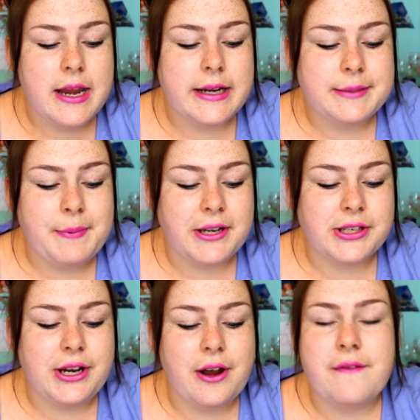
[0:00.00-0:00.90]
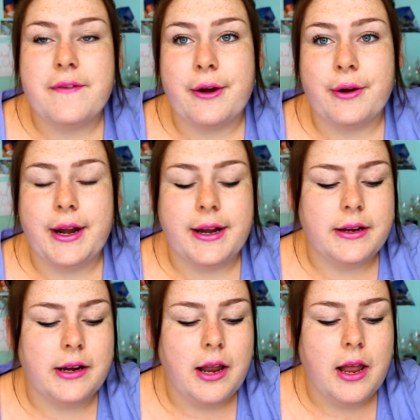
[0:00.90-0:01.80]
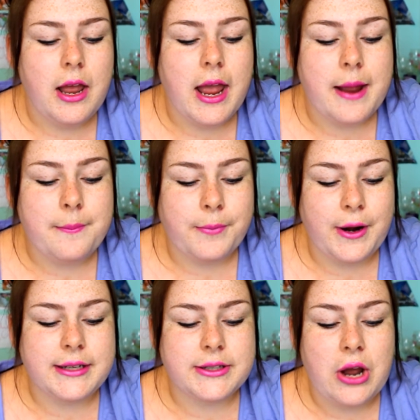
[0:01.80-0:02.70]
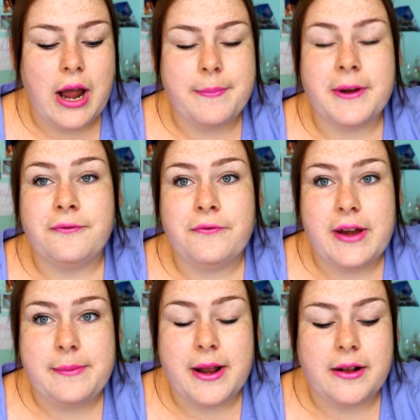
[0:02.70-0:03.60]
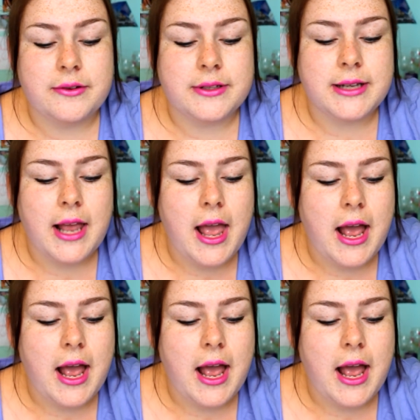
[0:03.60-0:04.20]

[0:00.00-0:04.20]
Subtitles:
especially ovarian and breast type in females,